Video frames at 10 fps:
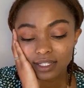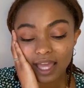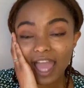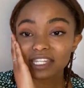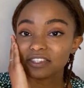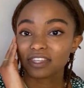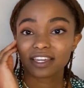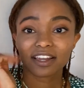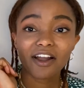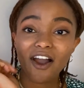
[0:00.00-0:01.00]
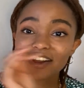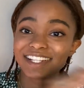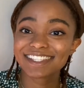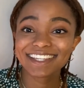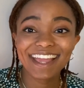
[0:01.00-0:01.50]
anything,
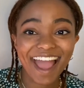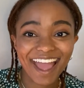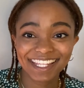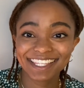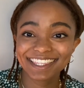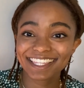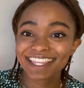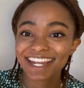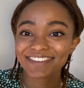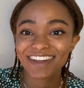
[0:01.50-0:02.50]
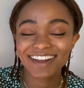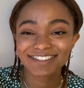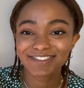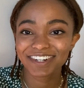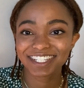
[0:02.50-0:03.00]
honestly, anything that I've ever
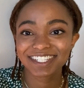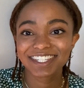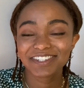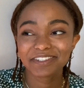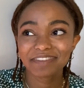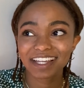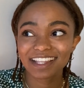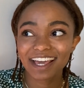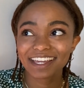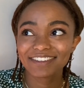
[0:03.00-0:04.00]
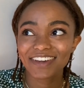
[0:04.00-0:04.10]
wanted to do in my life,